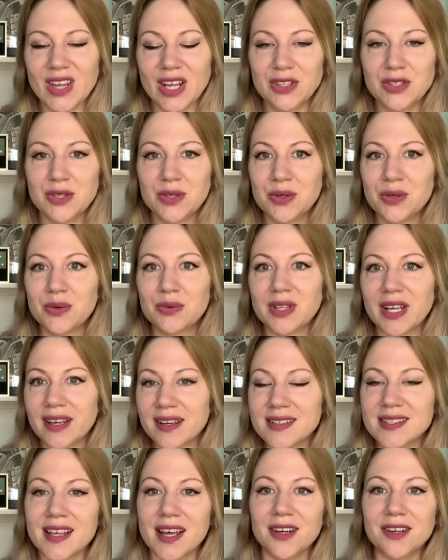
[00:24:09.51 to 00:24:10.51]
You, like I
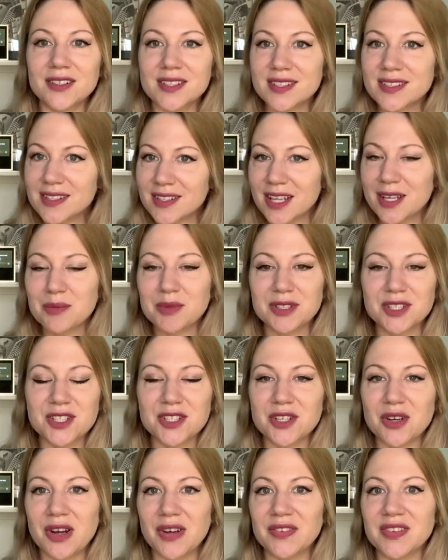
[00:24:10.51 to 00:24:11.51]
said, are still able to
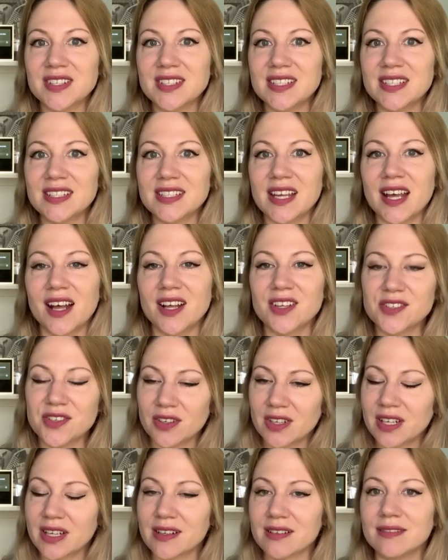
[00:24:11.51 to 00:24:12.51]
show off the details. You're
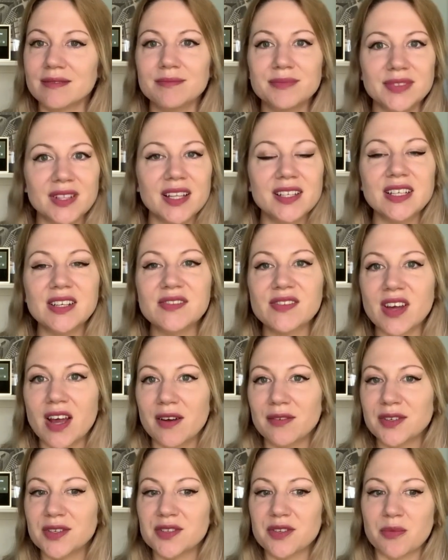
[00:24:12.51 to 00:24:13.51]
getting plenty of
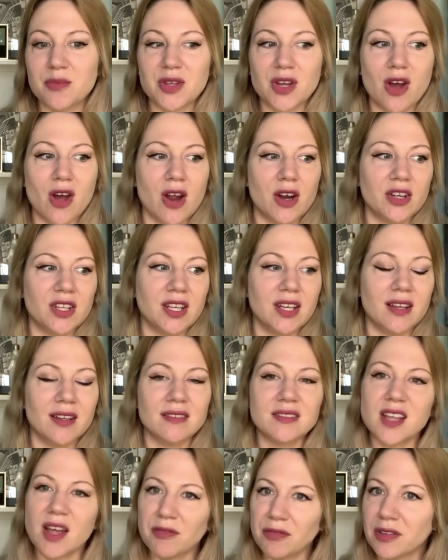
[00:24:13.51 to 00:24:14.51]
coverage from the cardigan.
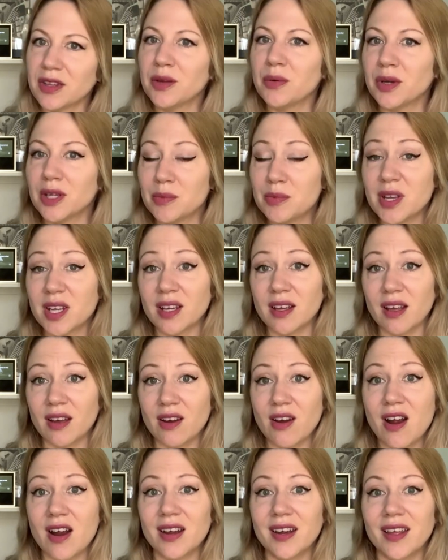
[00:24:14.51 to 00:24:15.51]
Definitely you want to pick a
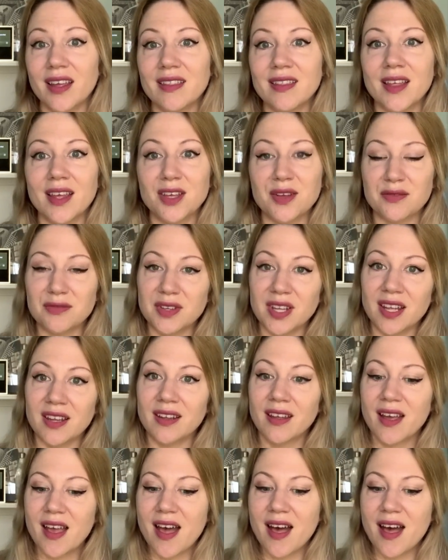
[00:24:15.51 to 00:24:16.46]
cardigan that you've knit